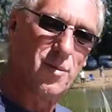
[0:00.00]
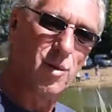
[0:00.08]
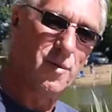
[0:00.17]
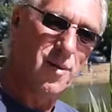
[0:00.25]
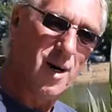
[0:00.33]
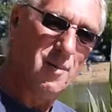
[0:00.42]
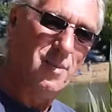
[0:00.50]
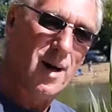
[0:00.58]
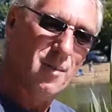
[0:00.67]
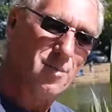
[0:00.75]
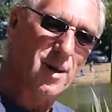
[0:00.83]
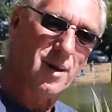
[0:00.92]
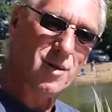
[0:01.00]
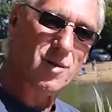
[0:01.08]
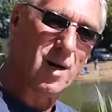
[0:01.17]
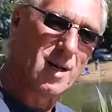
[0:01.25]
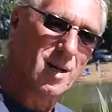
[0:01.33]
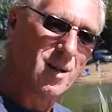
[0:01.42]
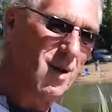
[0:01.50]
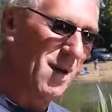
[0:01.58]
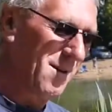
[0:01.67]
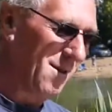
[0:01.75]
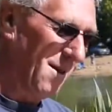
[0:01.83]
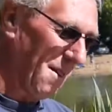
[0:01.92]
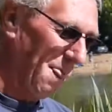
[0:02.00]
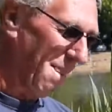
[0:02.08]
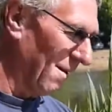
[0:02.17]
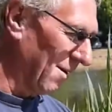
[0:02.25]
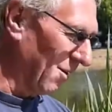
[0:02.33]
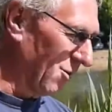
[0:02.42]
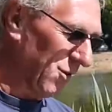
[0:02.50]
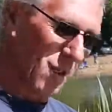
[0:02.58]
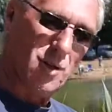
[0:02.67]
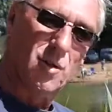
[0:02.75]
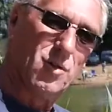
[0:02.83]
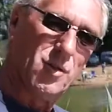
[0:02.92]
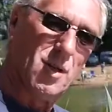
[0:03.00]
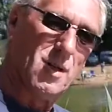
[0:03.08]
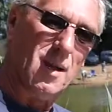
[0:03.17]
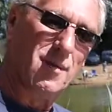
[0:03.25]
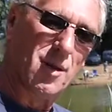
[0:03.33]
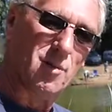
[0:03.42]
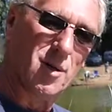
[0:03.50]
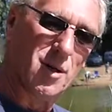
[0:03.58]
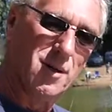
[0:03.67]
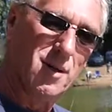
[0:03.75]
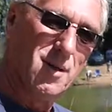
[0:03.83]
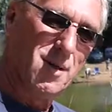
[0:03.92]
or £5 breaking strain line. Because they're using a heavy rod,